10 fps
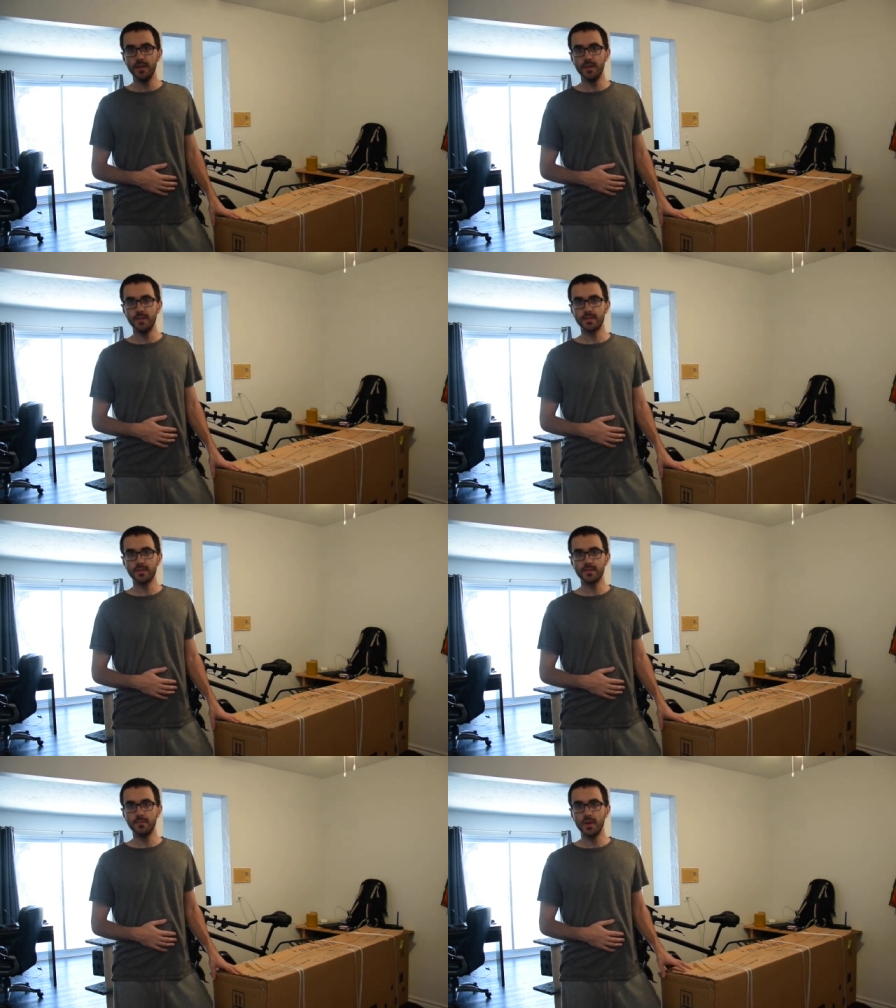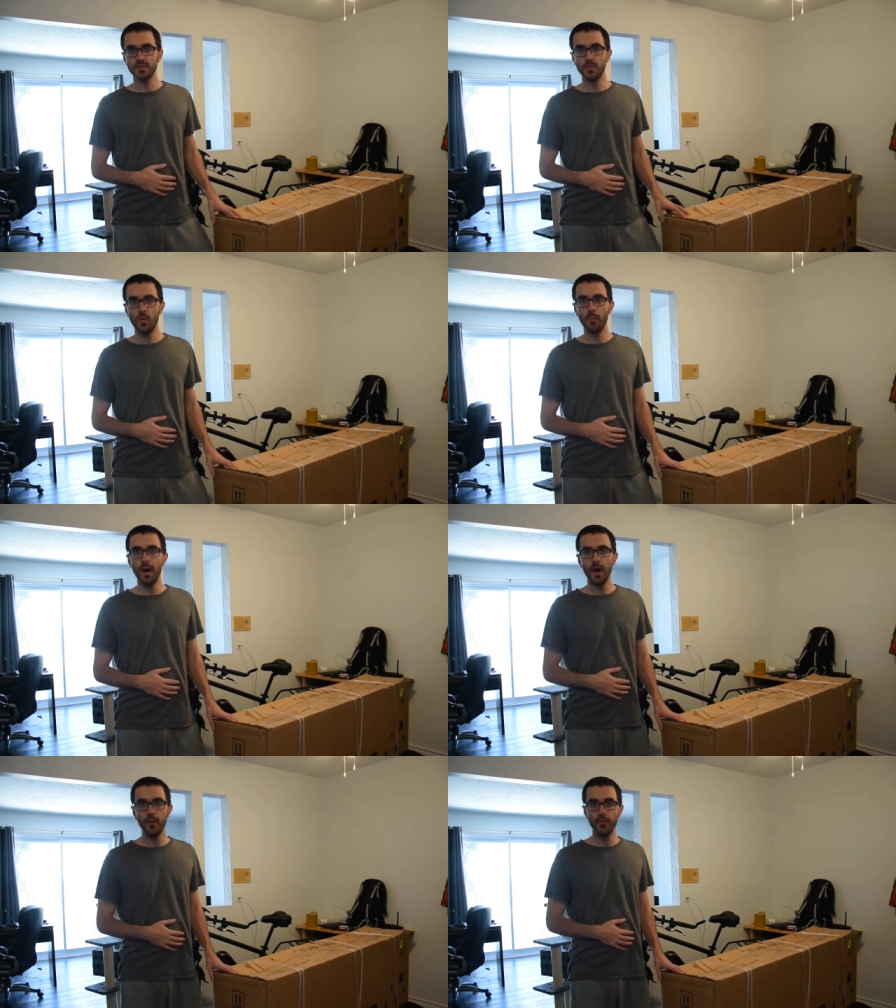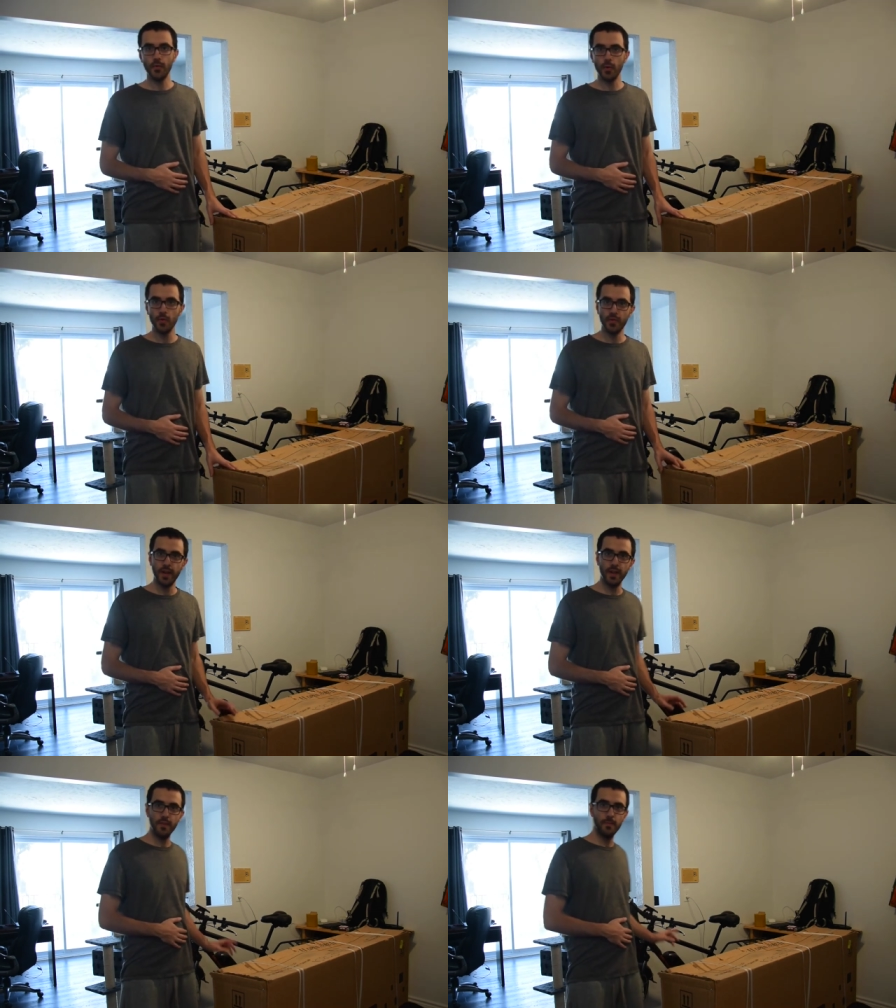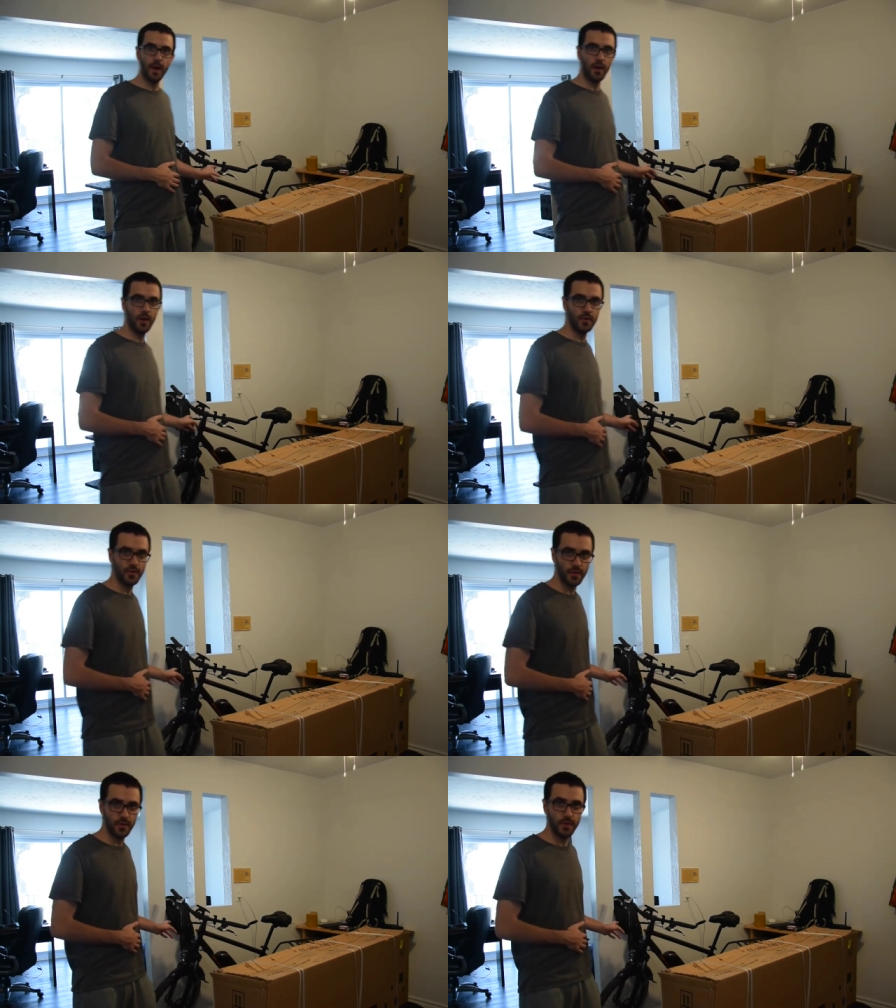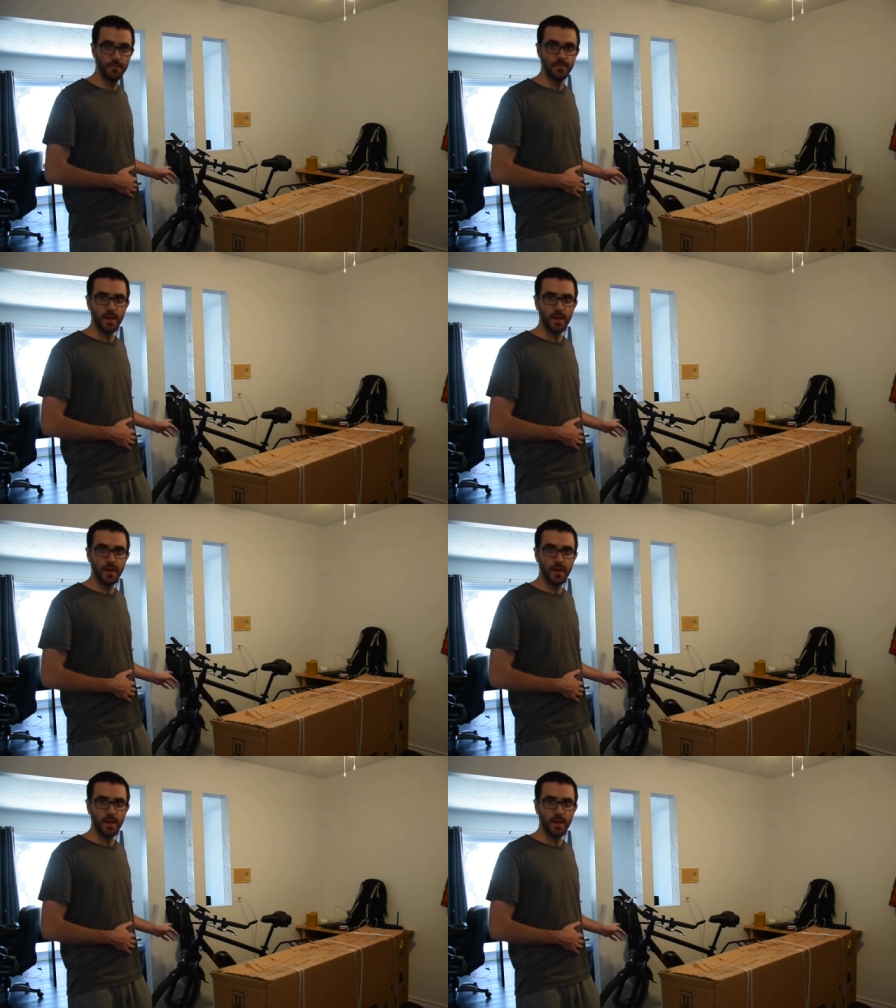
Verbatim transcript: it's much more powerful than my other